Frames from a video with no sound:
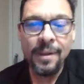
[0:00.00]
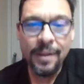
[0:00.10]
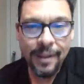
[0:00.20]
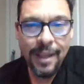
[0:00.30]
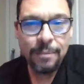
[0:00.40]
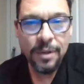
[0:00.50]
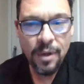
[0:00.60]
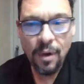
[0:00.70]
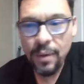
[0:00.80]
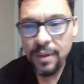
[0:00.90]
let me
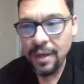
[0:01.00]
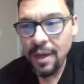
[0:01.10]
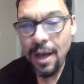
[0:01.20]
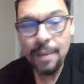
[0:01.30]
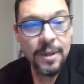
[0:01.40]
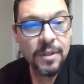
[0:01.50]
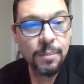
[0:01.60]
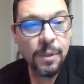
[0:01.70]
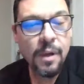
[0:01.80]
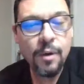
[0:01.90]
know in the comments
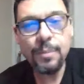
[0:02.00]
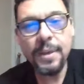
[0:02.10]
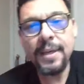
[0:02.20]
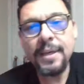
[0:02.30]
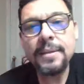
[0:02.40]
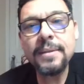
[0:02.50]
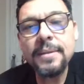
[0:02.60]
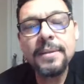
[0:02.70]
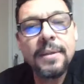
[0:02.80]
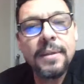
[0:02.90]
below because
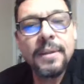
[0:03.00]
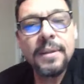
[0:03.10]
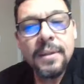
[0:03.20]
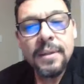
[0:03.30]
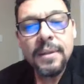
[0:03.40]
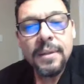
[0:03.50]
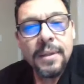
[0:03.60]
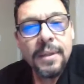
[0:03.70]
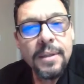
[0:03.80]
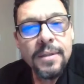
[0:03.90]

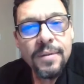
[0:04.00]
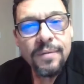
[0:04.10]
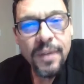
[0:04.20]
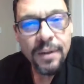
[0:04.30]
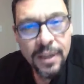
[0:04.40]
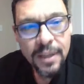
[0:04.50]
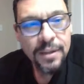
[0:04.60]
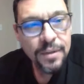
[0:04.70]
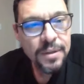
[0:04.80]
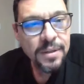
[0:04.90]
it's very
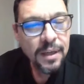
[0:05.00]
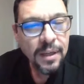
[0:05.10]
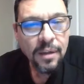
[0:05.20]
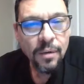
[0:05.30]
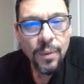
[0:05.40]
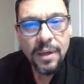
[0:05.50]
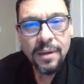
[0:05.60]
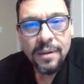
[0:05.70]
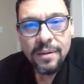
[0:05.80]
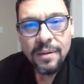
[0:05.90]
interesting. You know, we
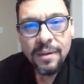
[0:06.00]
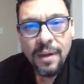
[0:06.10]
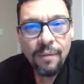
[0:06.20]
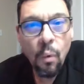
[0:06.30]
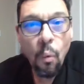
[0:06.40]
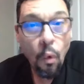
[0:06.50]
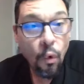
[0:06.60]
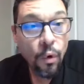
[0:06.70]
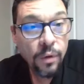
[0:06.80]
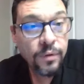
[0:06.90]
have a
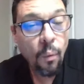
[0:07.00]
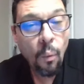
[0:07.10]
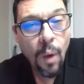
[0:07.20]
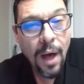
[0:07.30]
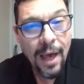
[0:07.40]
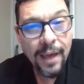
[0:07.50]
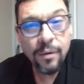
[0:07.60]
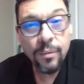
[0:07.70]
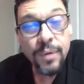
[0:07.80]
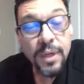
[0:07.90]
worldwide
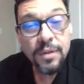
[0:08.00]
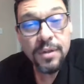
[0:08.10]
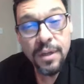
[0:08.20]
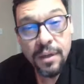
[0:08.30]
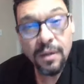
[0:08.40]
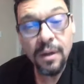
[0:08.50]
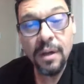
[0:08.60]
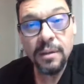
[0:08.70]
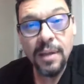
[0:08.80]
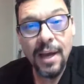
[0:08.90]
reach here
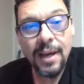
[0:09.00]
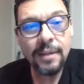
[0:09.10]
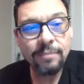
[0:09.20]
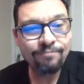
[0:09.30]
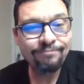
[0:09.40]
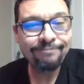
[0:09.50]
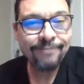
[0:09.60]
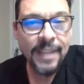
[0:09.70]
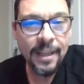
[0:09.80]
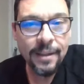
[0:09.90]
online.
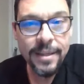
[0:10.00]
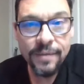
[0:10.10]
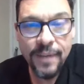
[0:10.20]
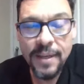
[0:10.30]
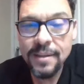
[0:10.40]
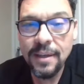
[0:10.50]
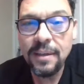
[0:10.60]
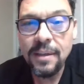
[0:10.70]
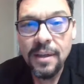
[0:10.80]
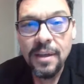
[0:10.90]
And let's face it,
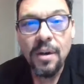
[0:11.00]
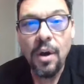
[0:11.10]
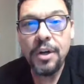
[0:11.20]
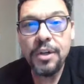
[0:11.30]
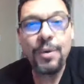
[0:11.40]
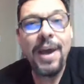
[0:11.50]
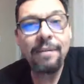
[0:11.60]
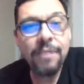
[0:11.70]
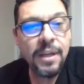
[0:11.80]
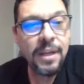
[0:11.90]
our
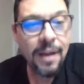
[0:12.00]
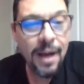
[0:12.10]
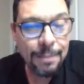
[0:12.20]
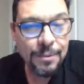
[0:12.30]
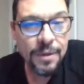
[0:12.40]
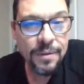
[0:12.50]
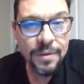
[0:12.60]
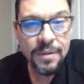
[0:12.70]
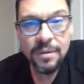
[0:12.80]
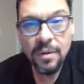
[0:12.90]
traveling options
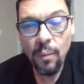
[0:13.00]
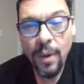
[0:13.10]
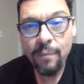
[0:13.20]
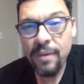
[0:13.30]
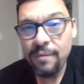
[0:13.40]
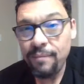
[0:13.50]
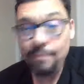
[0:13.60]
and the way we